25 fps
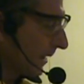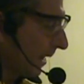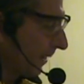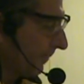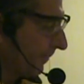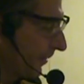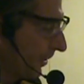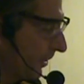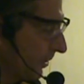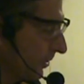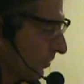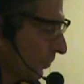
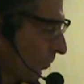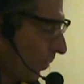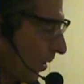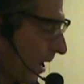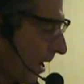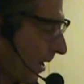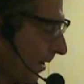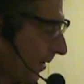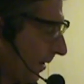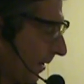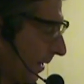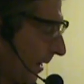I've used
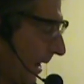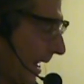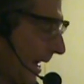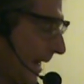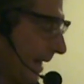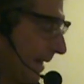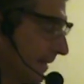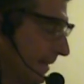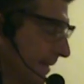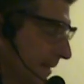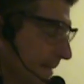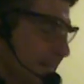water a
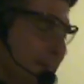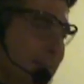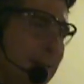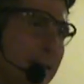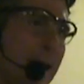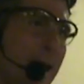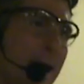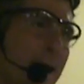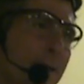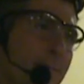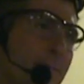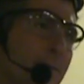lot. Just
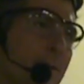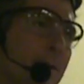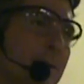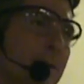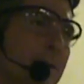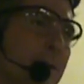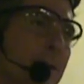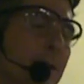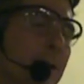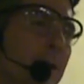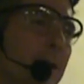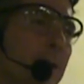never as
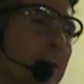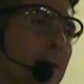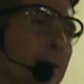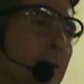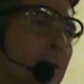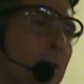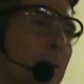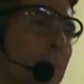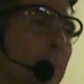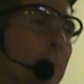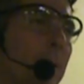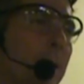good a
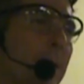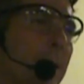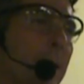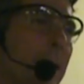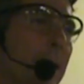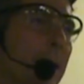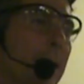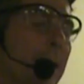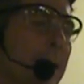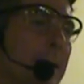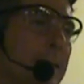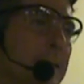
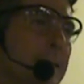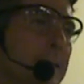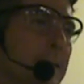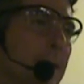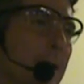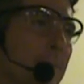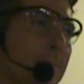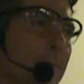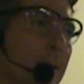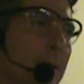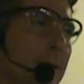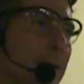lubricant as
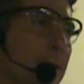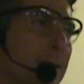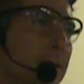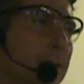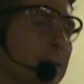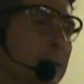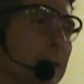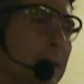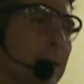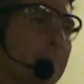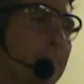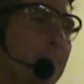something that's
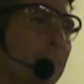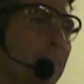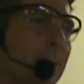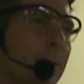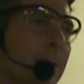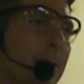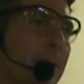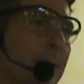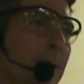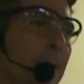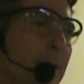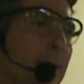
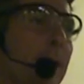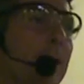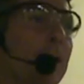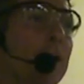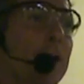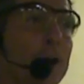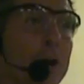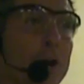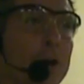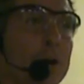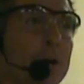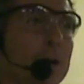slippery.
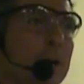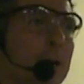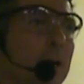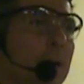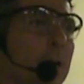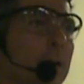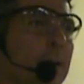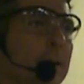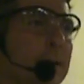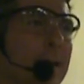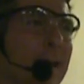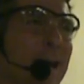-er.
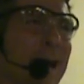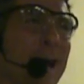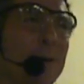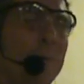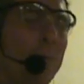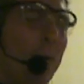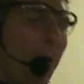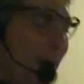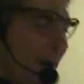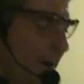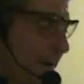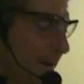Yeah,
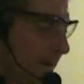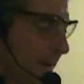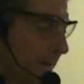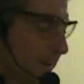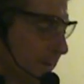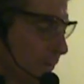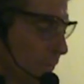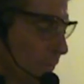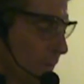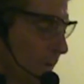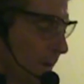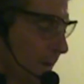water
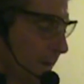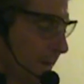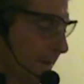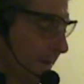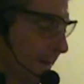doesn't work.